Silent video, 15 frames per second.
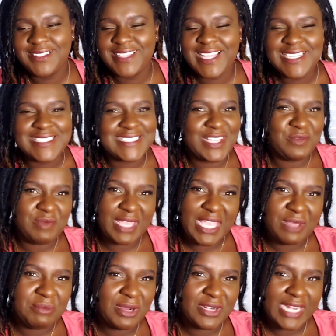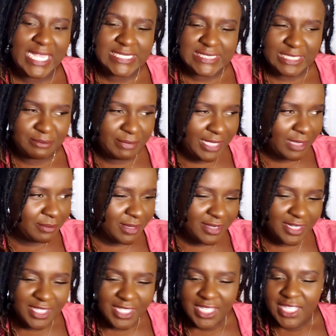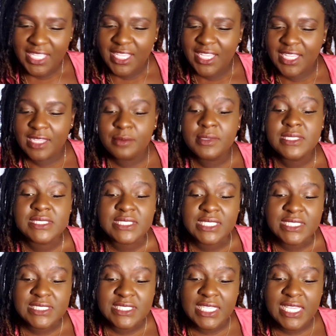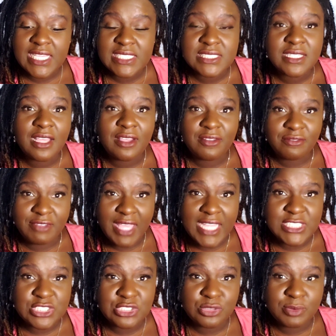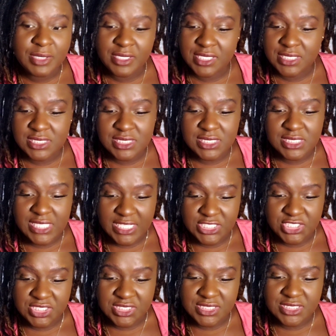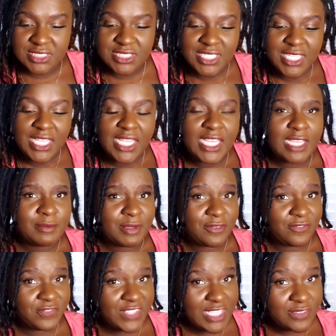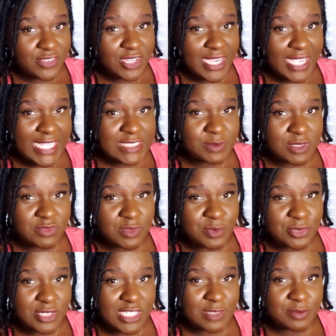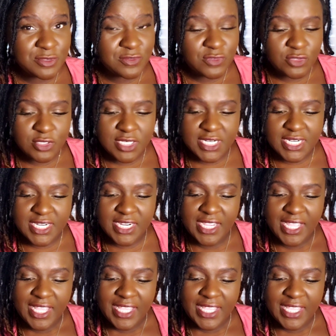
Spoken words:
They didn't say bad burning, I said bad burning. Let's see, it says vaginal burning sensations. A fever has been reported before.